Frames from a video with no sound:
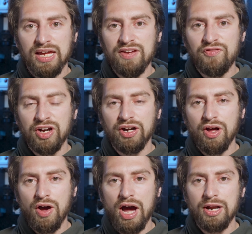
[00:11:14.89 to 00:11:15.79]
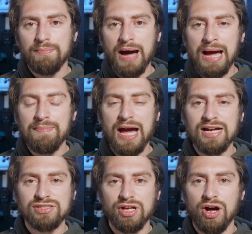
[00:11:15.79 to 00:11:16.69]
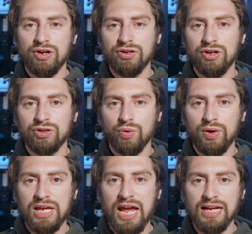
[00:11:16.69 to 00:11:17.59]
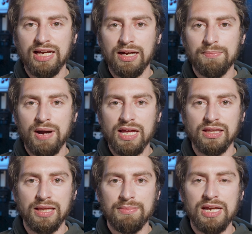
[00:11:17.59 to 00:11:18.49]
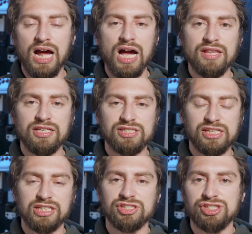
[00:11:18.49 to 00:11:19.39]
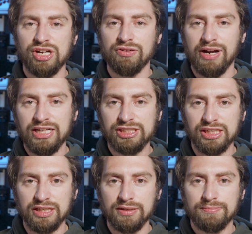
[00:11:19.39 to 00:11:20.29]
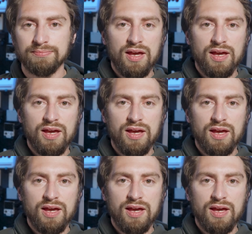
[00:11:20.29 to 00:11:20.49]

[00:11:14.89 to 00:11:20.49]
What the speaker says: He figured out how to bypass the 128 gigabyte limit on the 6th generation.